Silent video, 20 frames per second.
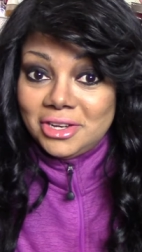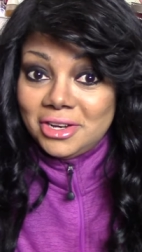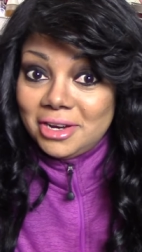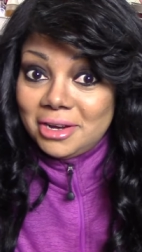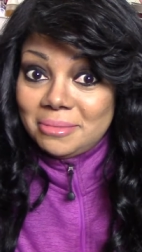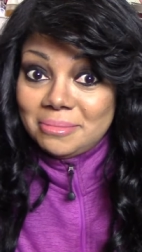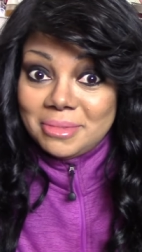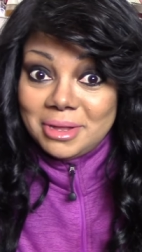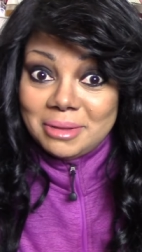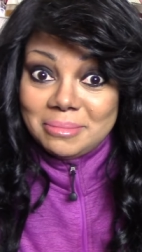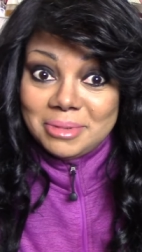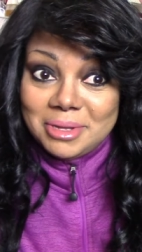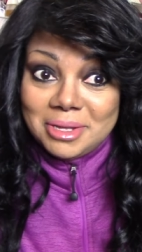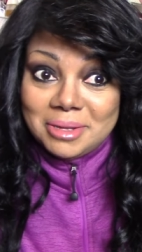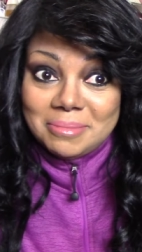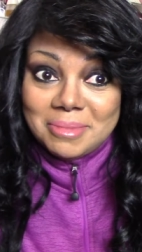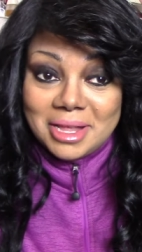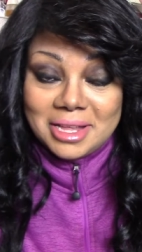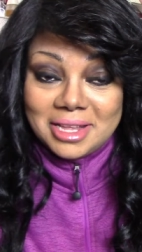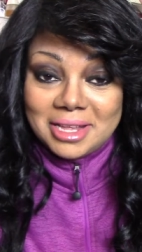I may
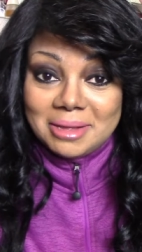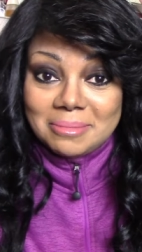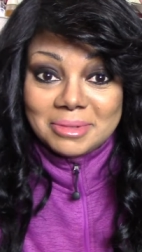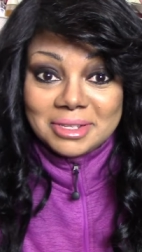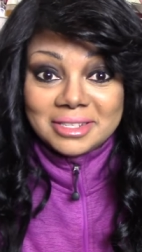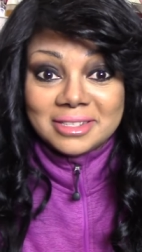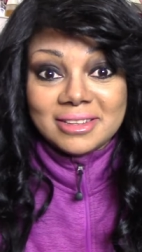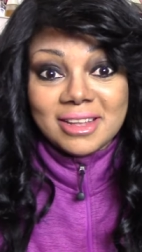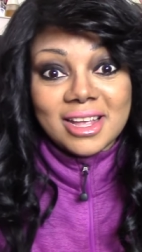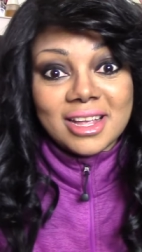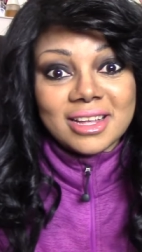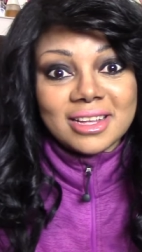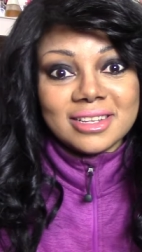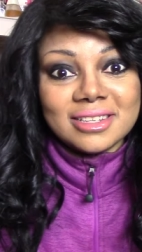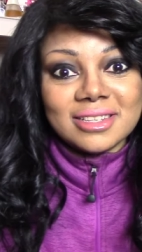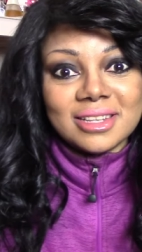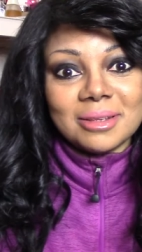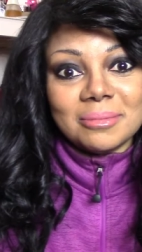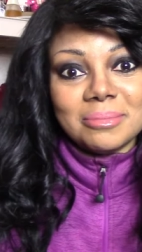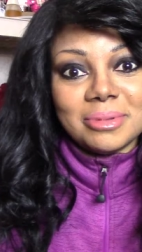be making
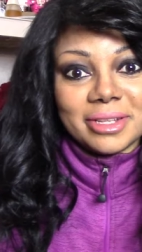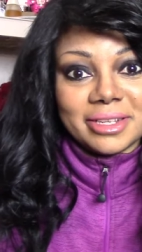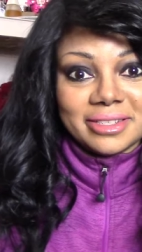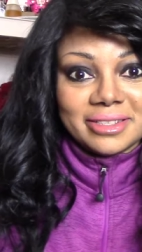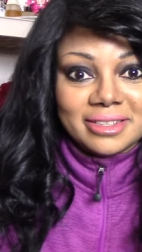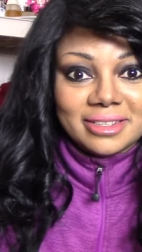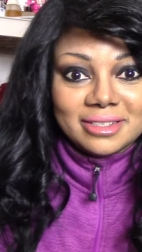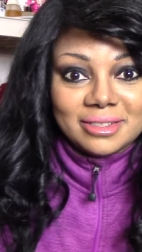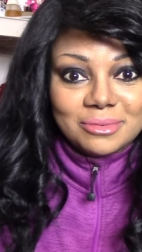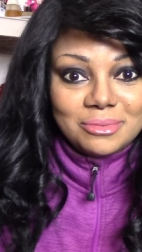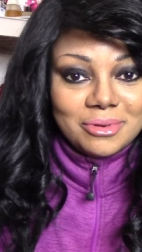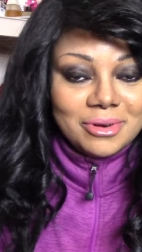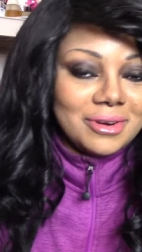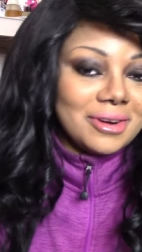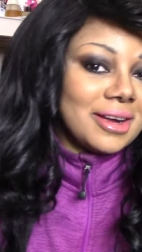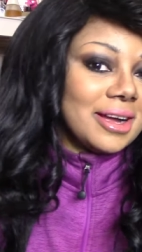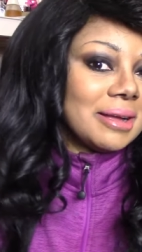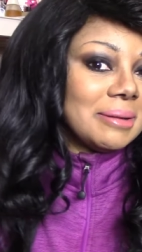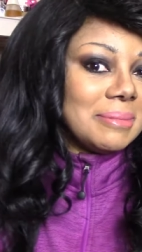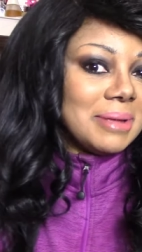mistakes and places
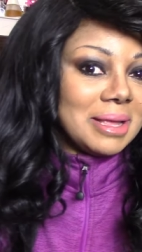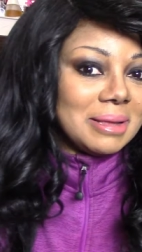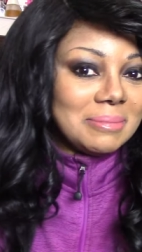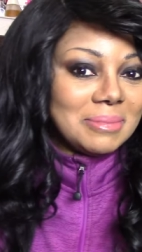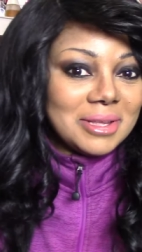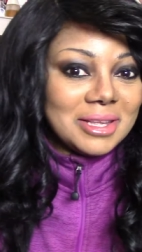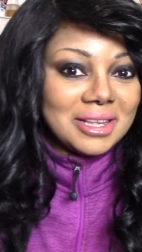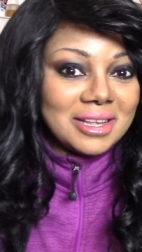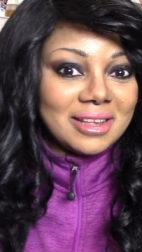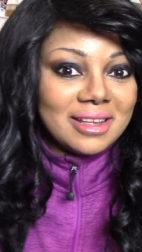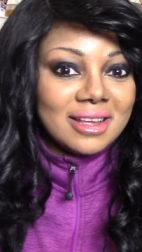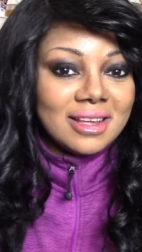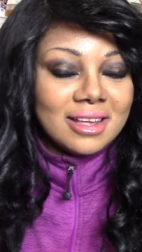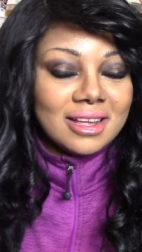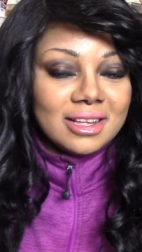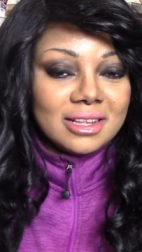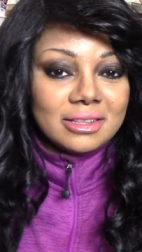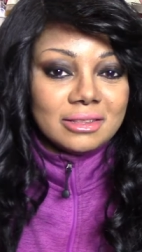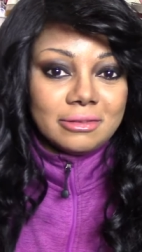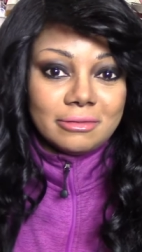where I may be
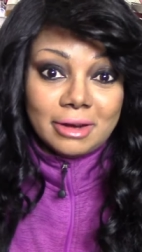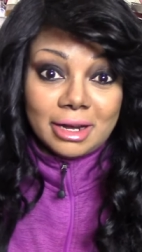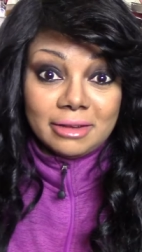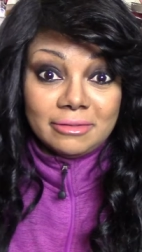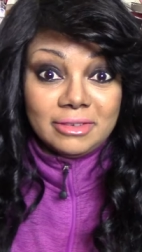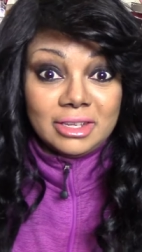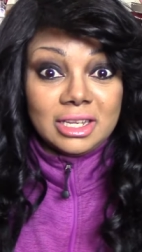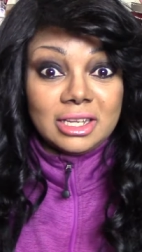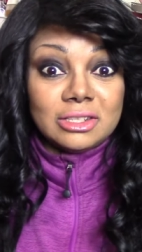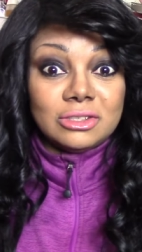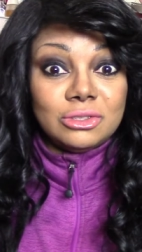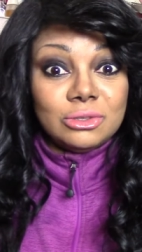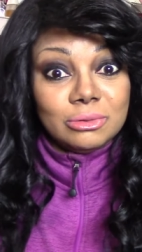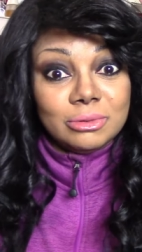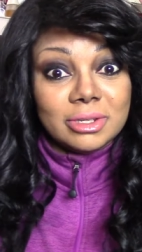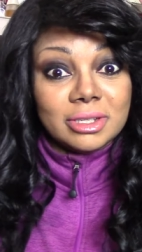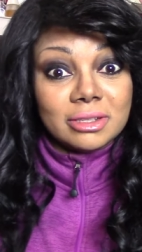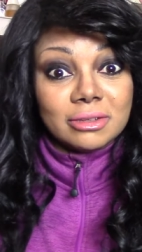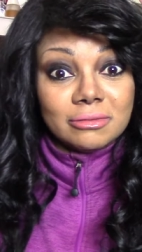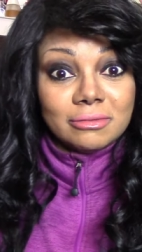thriving and
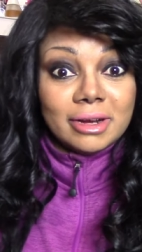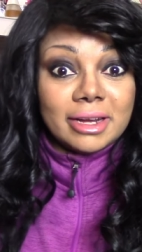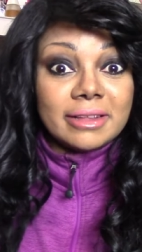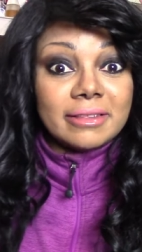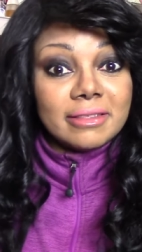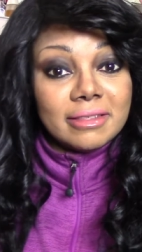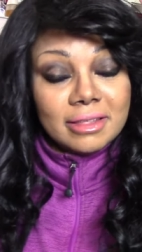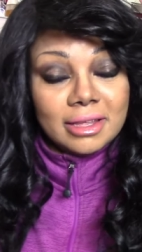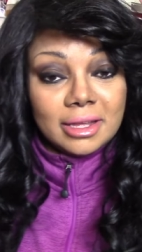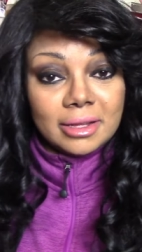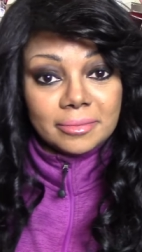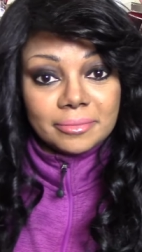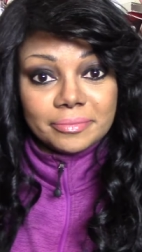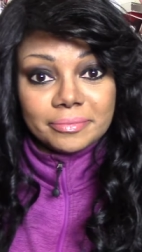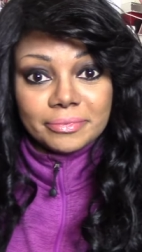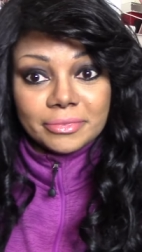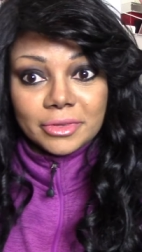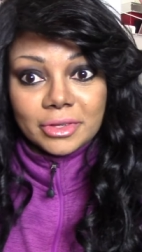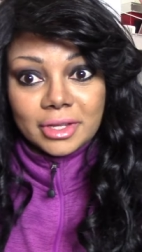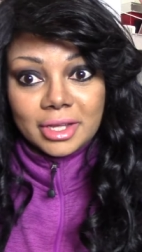doing the right thing.
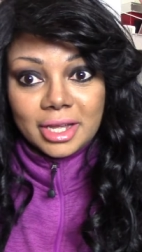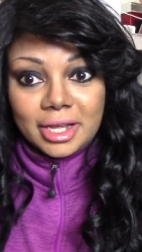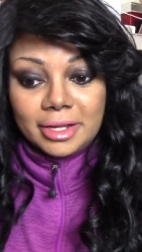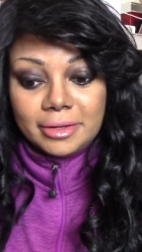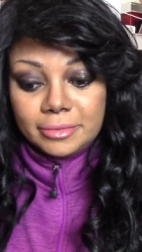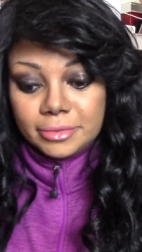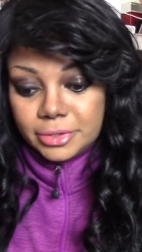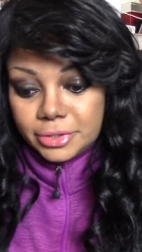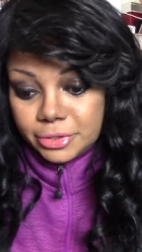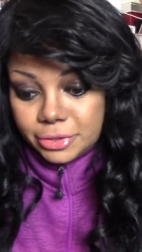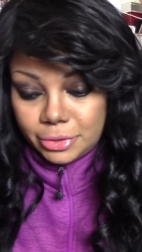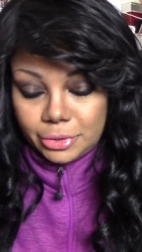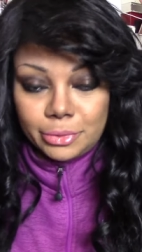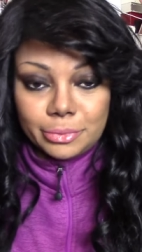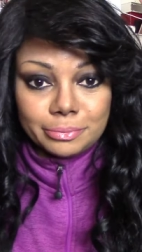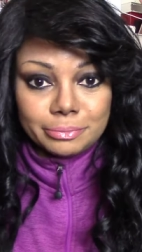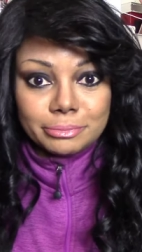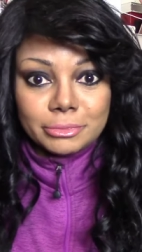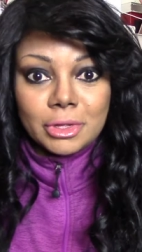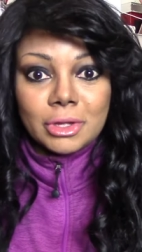Okay,
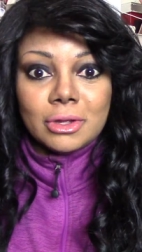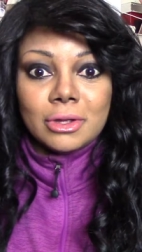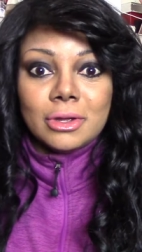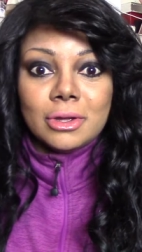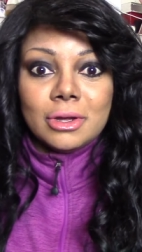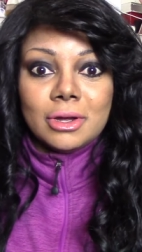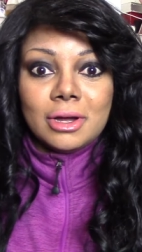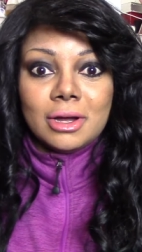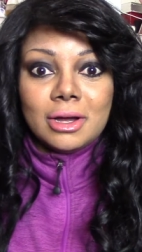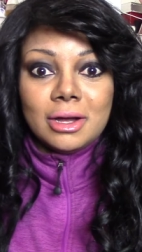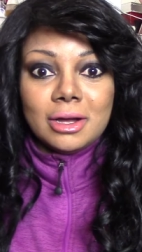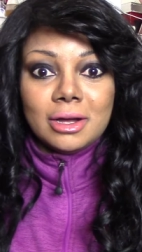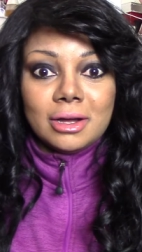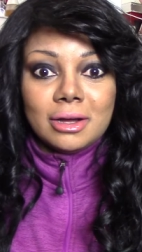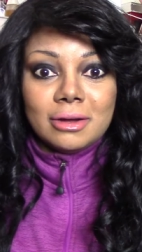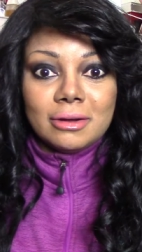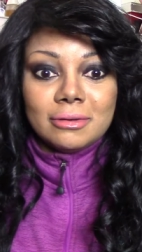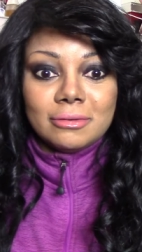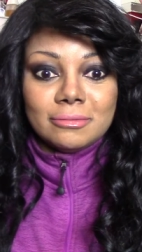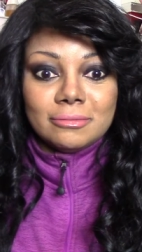so
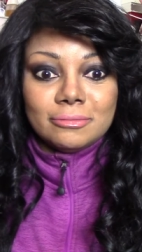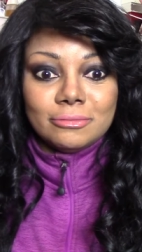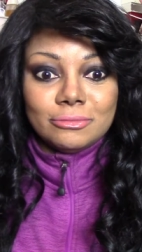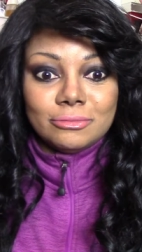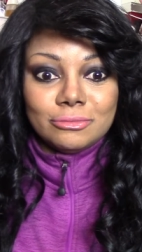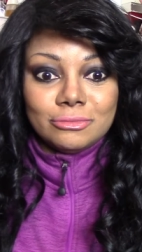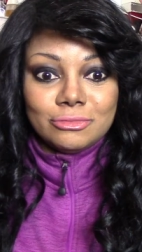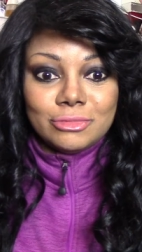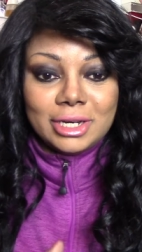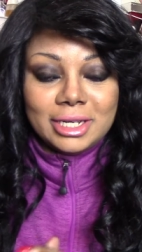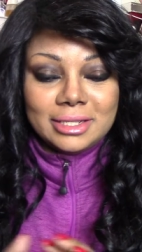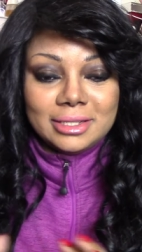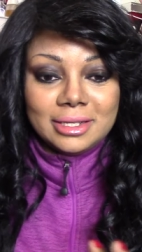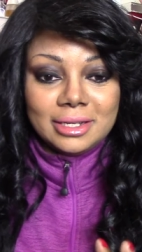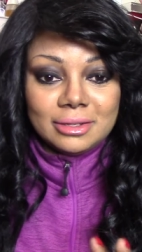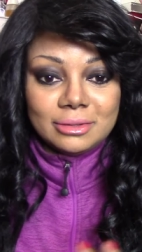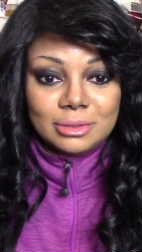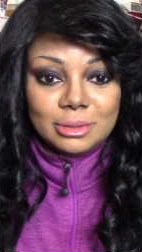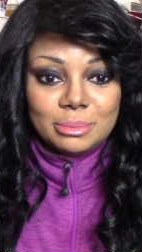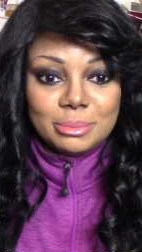um, right
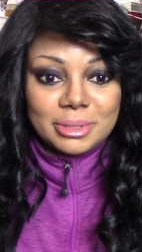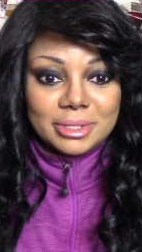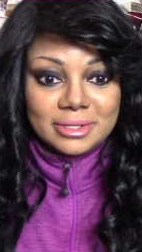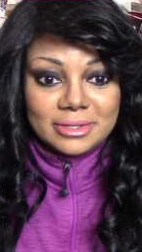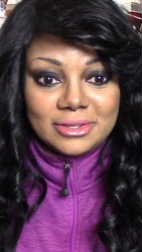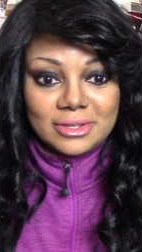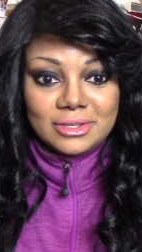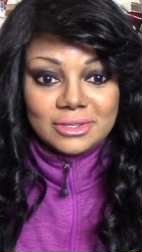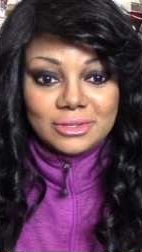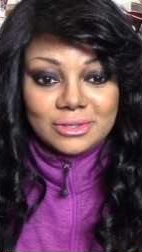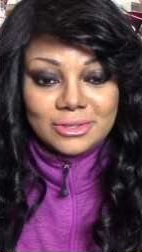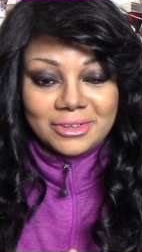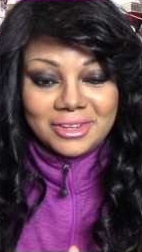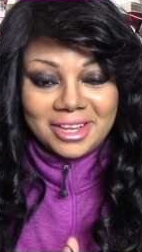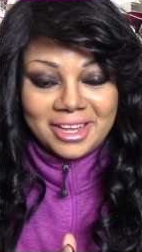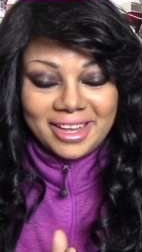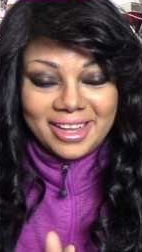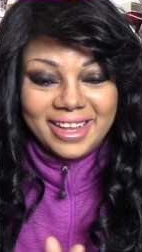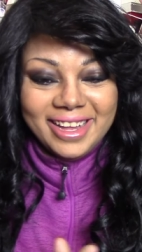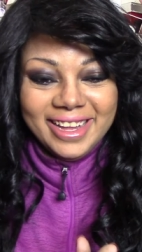down to business.
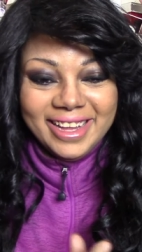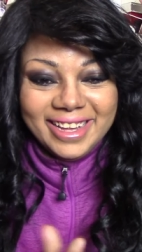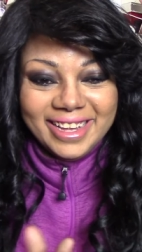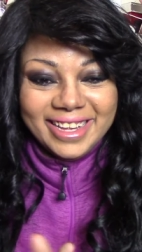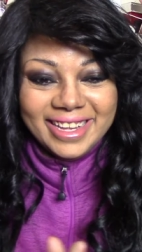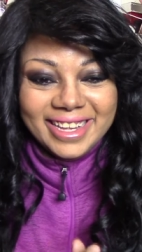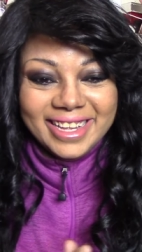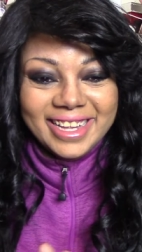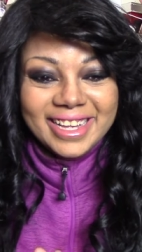Okay,